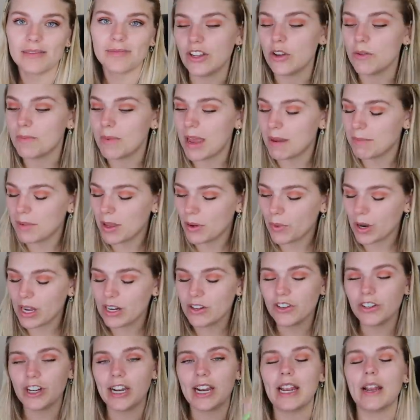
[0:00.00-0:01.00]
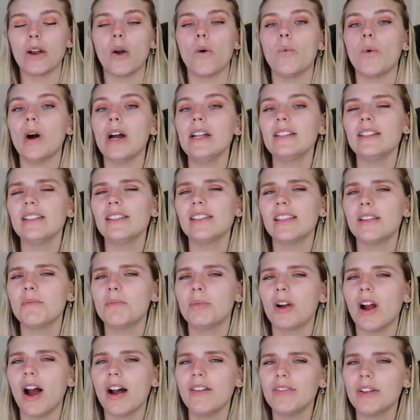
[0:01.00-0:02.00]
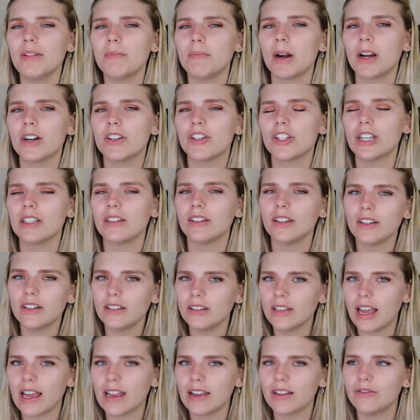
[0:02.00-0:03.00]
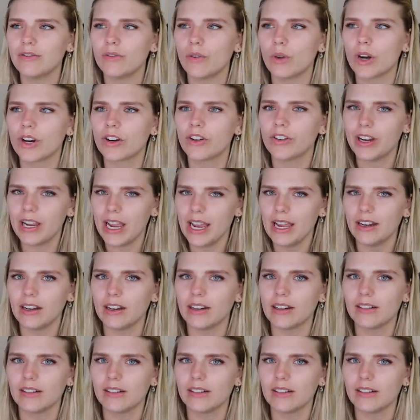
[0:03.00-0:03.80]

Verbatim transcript: You may be wondering, what does the profit margin look like for creators?